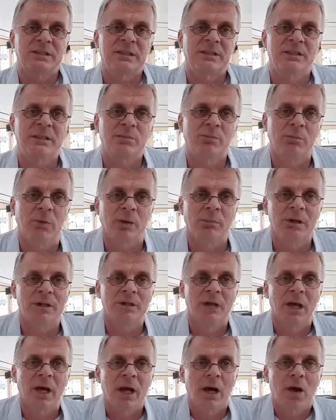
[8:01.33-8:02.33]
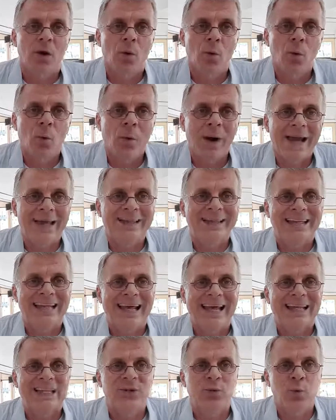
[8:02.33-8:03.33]
the moment
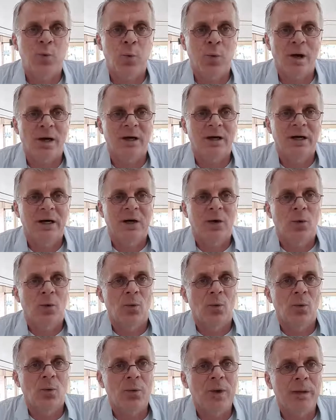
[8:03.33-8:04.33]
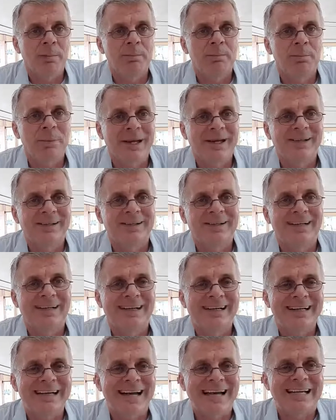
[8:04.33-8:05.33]
when and where we build
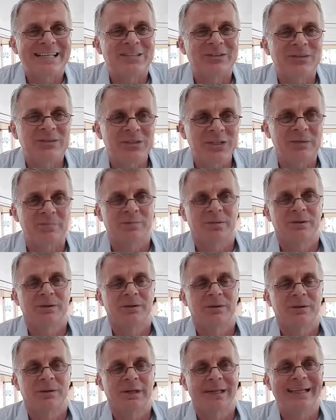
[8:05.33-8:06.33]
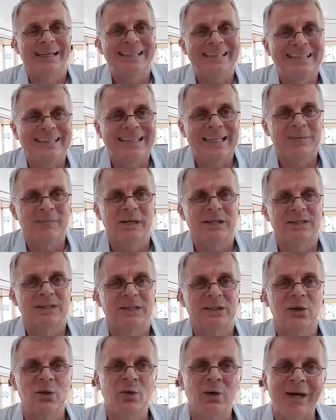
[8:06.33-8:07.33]
relationship,
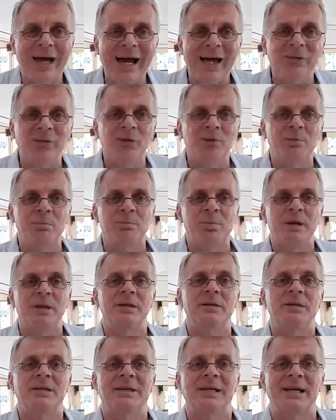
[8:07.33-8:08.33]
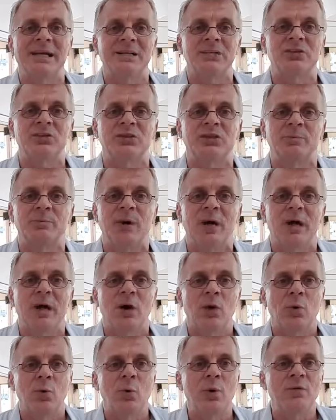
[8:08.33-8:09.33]
intimacy. You cannot build relationship
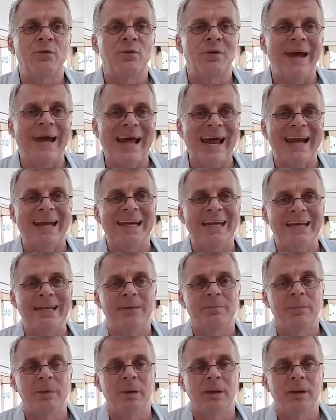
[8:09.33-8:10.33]
with any